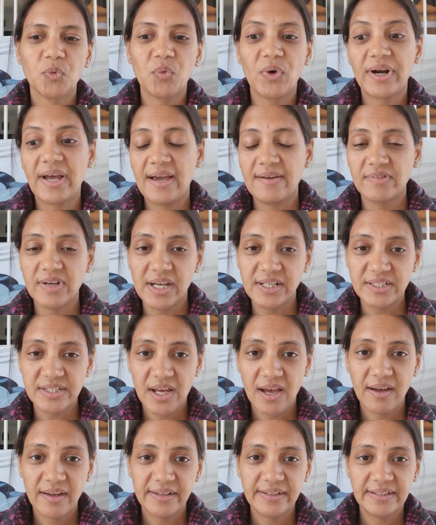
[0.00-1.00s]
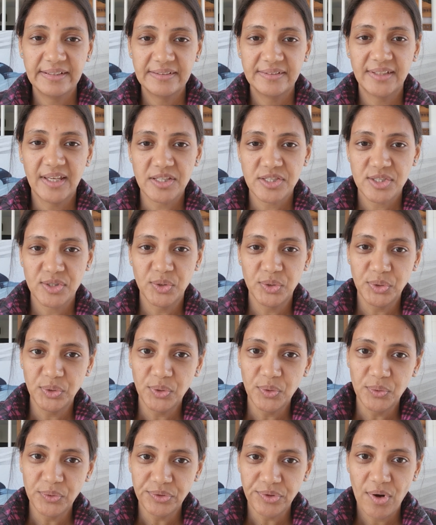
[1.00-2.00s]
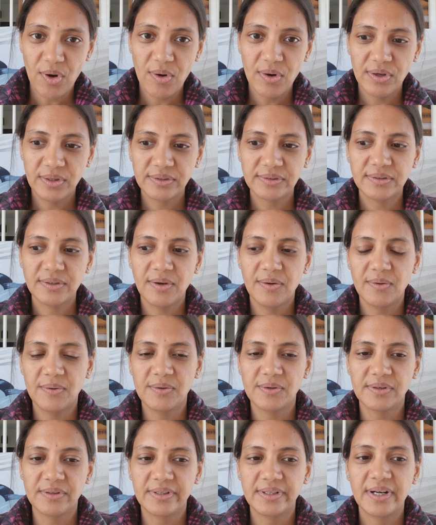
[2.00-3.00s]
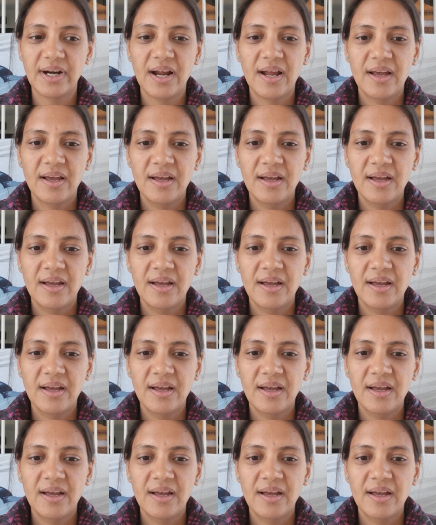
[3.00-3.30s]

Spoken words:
what have I done that's going to go wrong, or